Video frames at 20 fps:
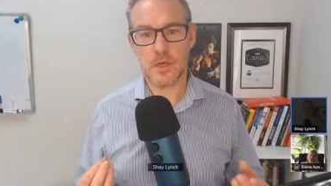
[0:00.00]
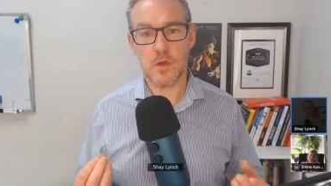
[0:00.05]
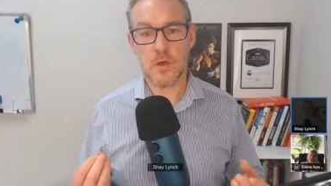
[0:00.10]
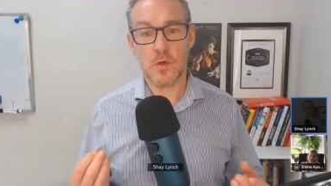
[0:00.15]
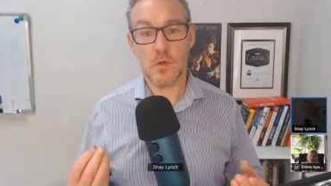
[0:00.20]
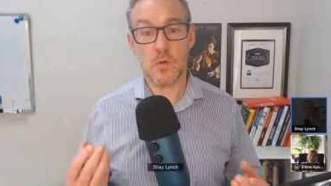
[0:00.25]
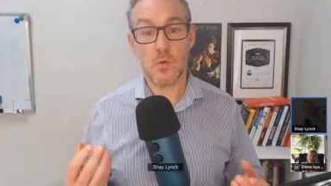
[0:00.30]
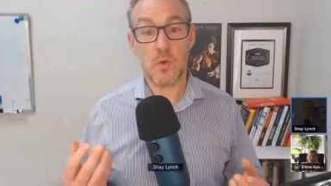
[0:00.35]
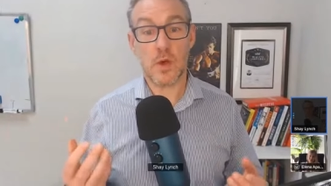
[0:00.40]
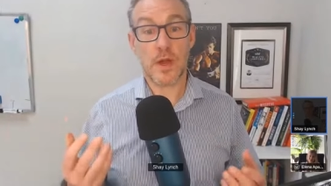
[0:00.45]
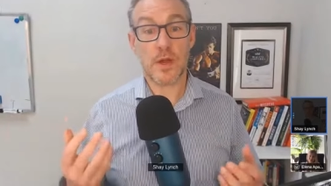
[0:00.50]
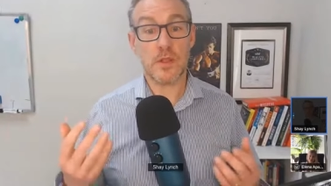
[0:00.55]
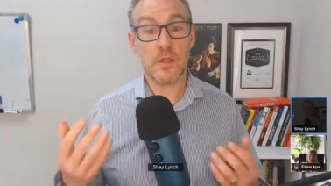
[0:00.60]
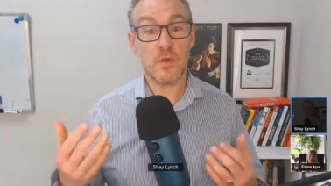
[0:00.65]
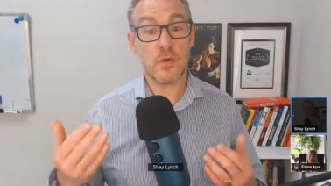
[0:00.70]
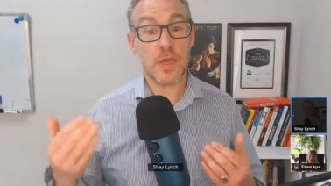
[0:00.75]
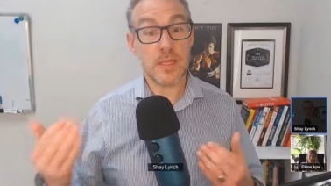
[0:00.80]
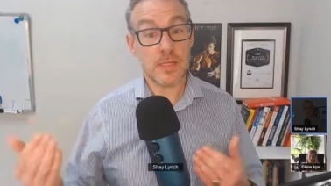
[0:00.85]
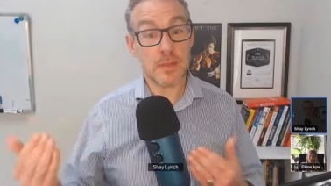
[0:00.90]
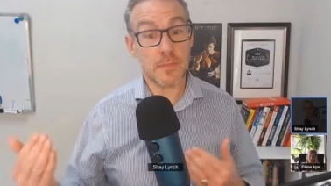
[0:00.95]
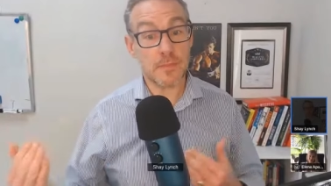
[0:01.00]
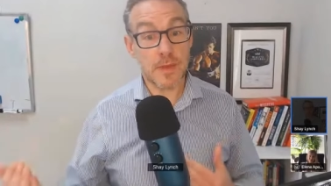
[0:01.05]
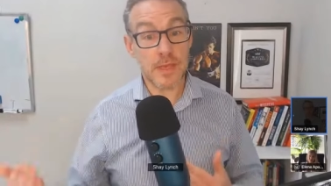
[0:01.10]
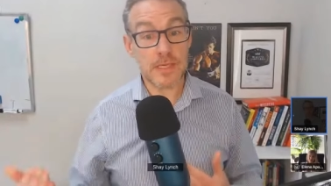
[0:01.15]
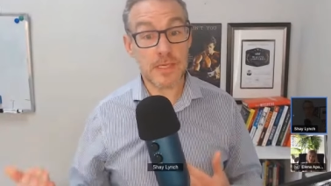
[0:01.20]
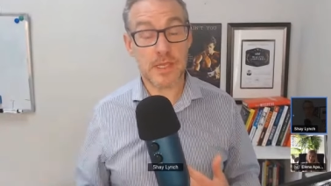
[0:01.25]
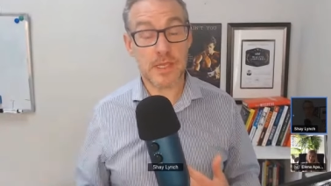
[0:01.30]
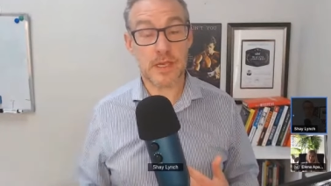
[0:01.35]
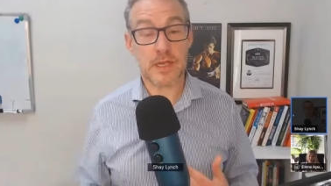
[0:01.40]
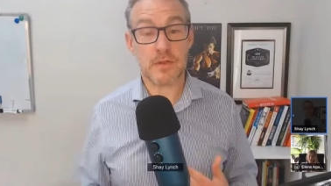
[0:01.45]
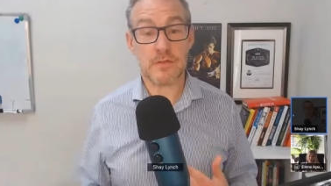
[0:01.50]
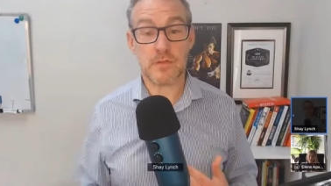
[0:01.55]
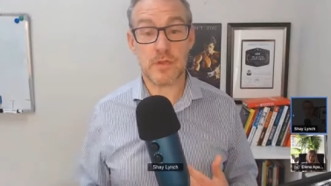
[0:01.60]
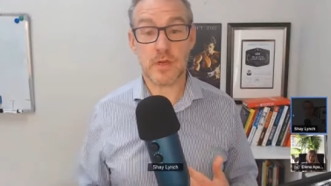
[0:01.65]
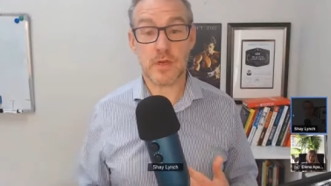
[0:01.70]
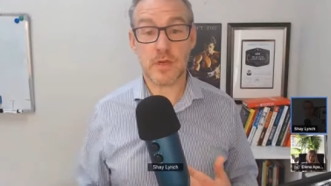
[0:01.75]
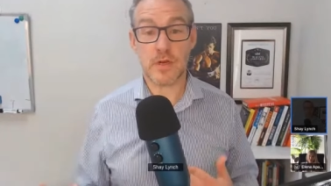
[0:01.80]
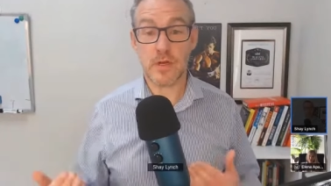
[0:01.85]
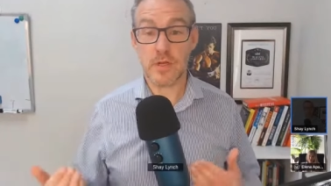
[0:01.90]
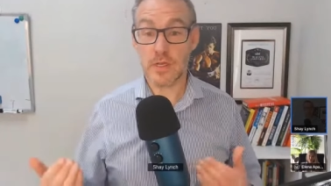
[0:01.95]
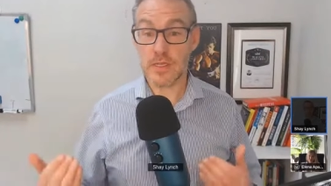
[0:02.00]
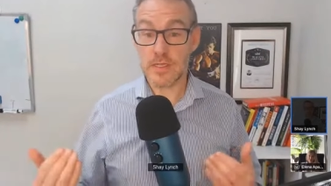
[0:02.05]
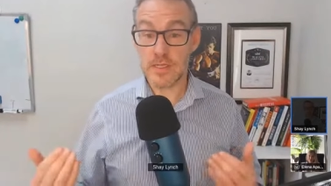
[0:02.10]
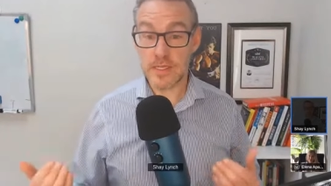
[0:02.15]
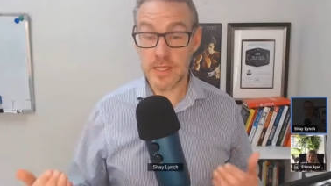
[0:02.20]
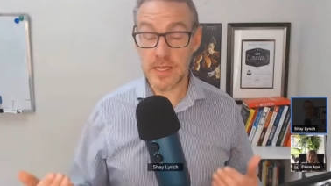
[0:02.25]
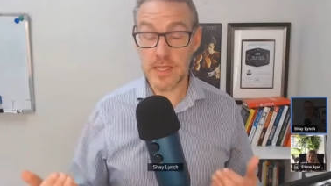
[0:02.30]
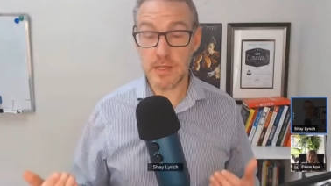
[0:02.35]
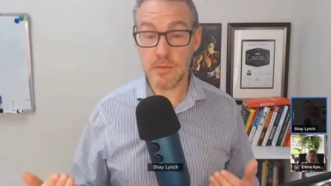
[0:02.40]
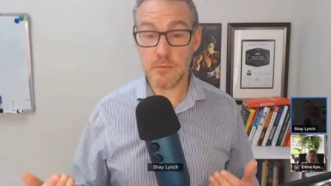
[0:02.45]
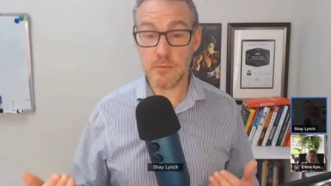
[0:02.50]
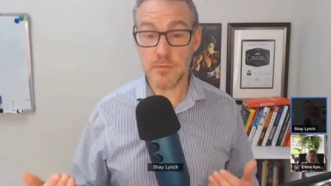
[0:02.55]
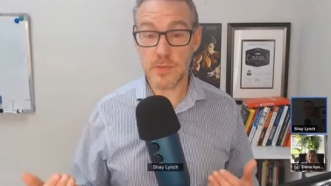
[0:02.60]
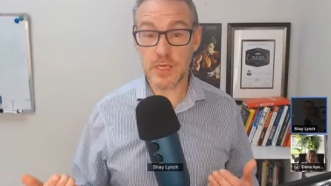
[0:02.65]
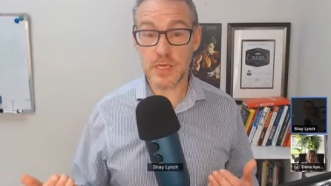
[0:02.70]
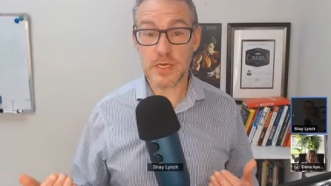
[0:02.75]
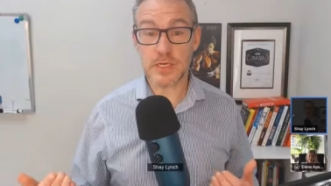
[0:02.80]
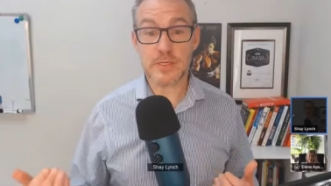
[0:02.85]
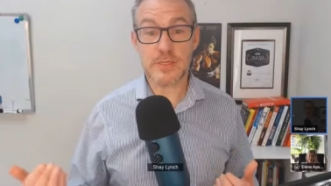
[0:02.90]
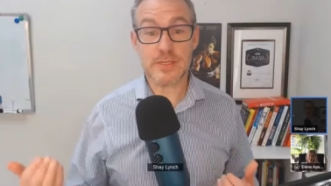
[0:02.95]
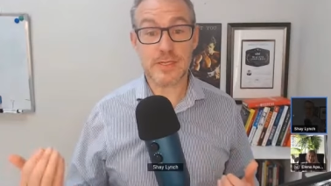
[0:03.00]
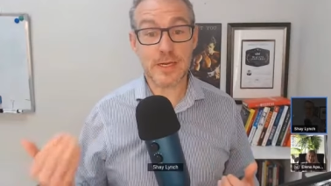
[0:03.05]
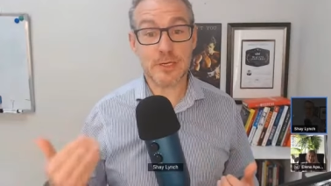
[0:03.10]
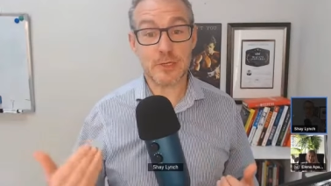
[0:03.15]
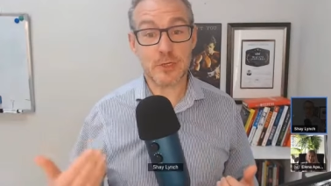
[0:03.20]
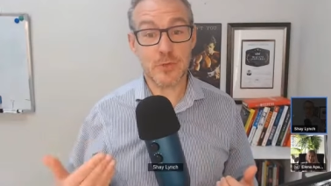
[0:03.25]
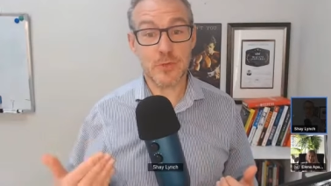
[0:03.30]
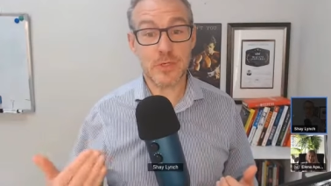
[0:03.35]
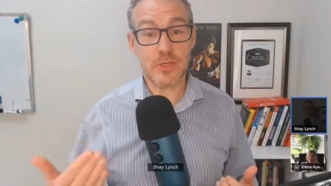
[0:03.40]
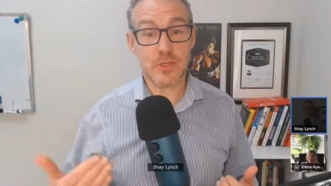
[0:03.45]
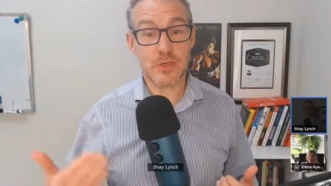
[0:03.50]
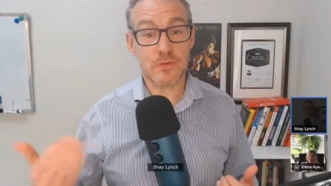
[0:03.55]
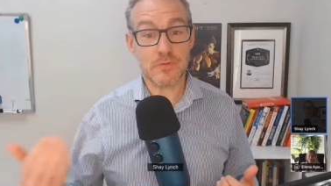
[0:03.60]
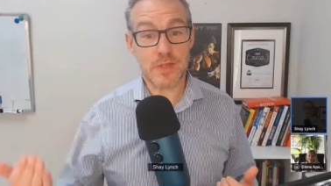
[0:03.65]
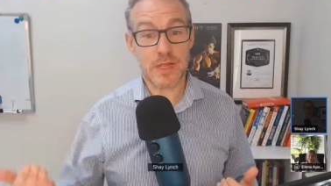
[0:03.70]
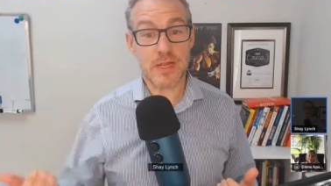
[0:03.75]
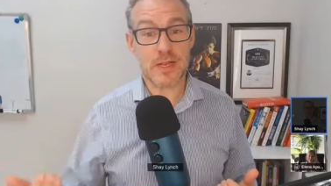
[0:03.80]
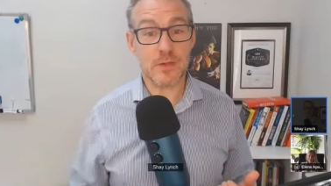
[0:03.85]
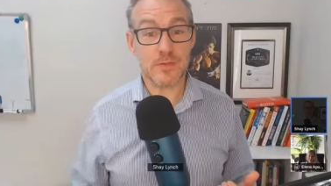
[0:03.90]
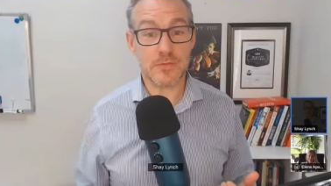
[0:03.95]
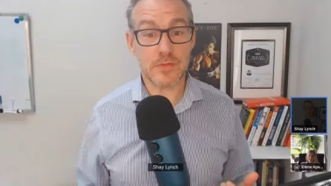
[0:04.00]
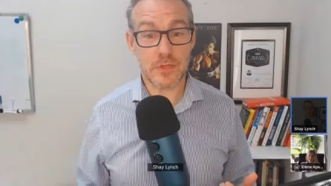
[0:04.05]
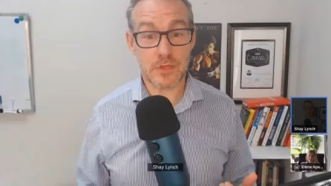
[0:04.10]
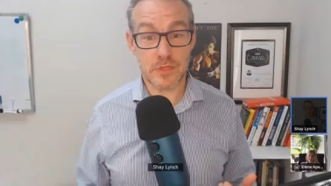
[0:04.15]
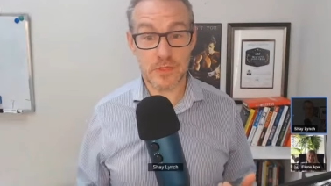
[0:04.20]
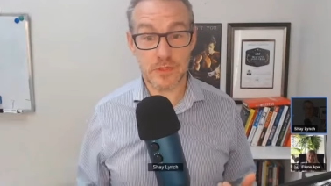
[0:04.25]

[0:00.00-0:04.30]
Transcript: where you get the best out of your team because they're doing stuff they love to do.